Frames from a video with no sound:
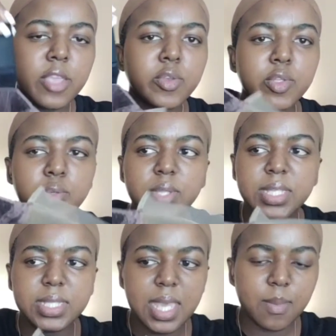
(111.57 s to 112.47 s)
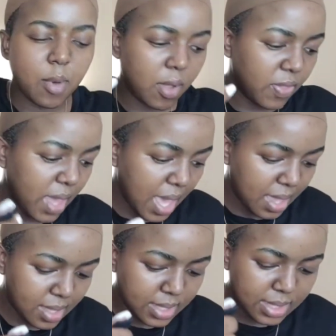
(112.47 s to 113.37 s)
and you do the same on the
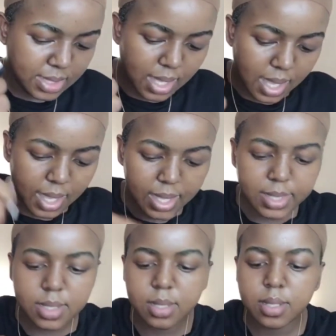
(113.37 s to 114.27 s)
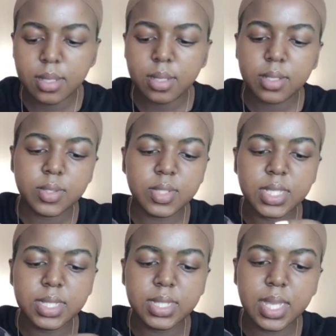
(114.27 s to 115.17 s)
other side. So
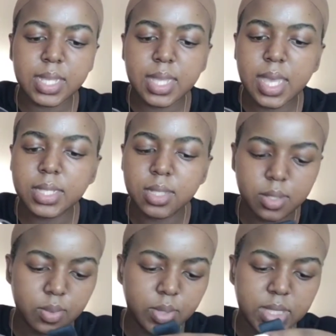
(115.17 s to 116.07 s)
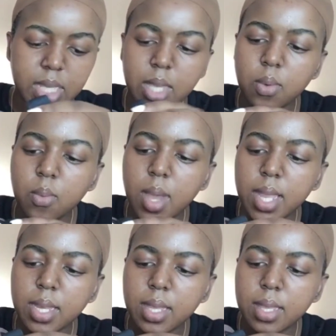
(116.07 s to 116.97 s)
just like that, you would take
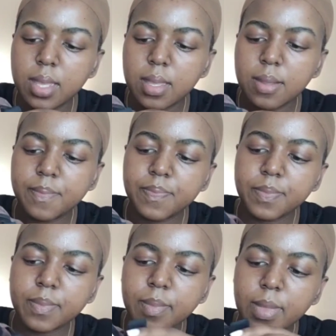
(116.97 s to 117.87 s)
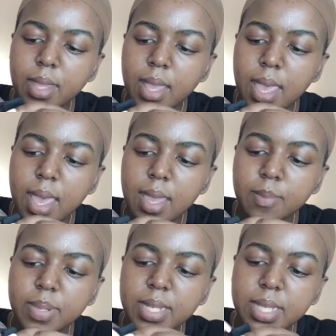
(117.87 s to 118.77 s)
one
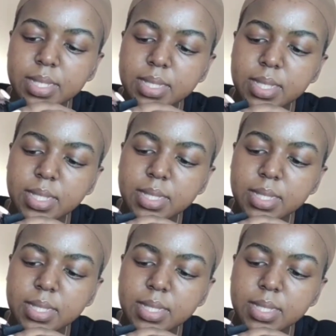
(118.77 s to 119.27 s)
and place